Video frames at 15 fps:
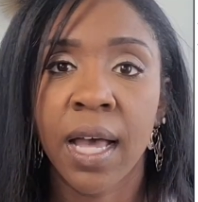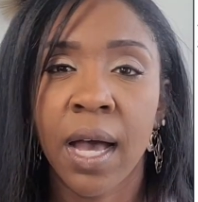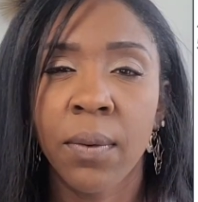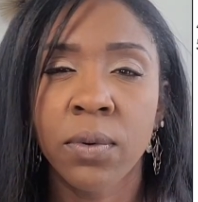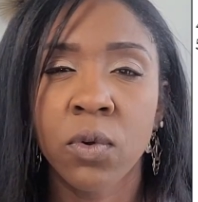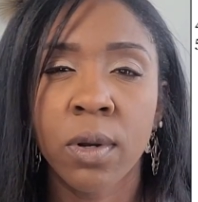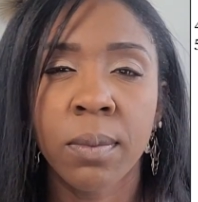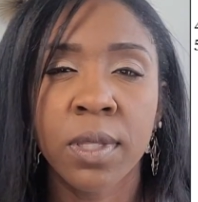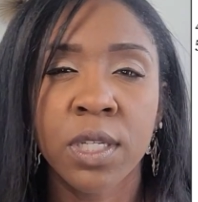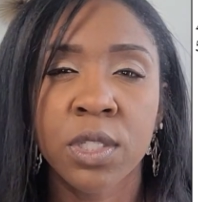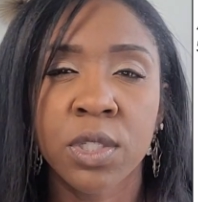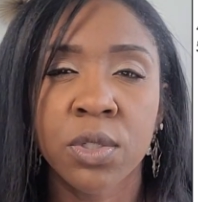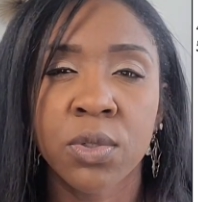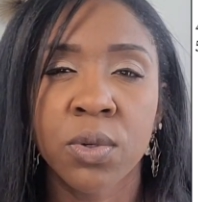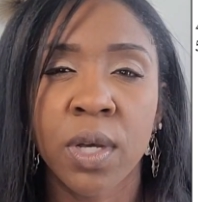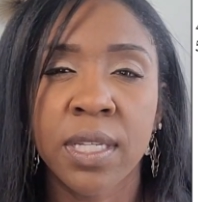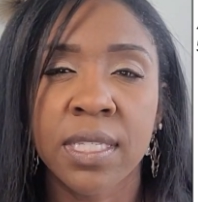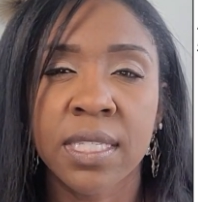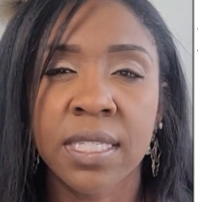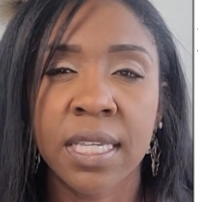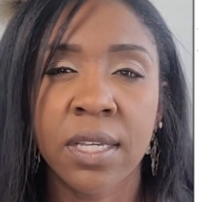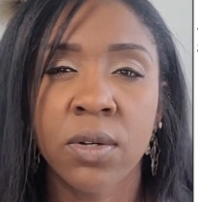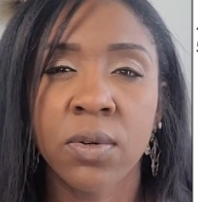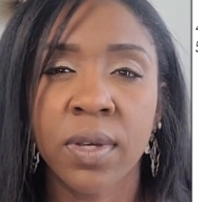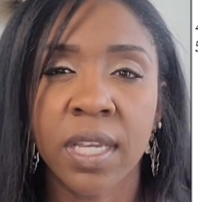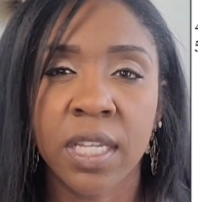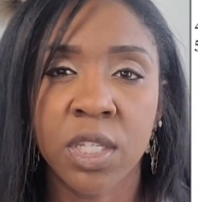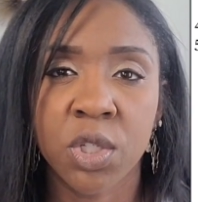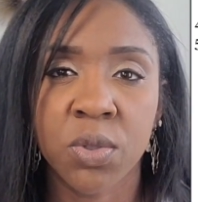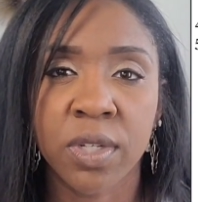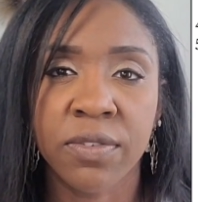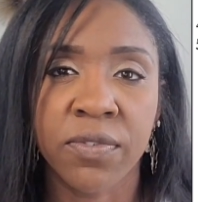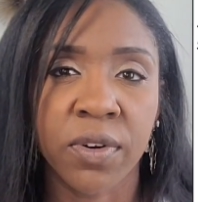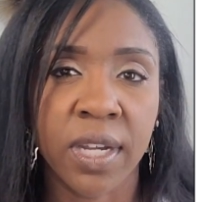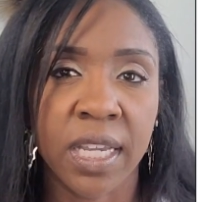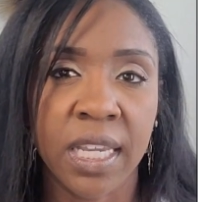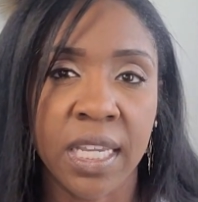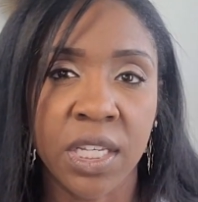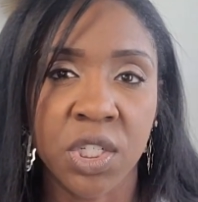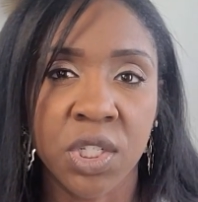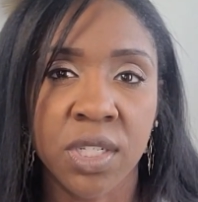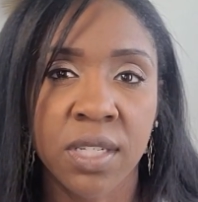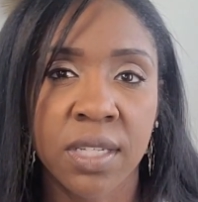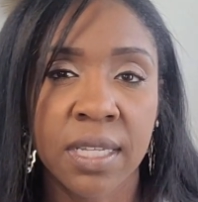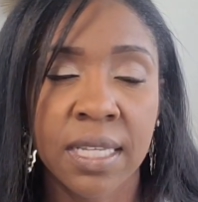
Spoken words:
I would normally do a single entry for each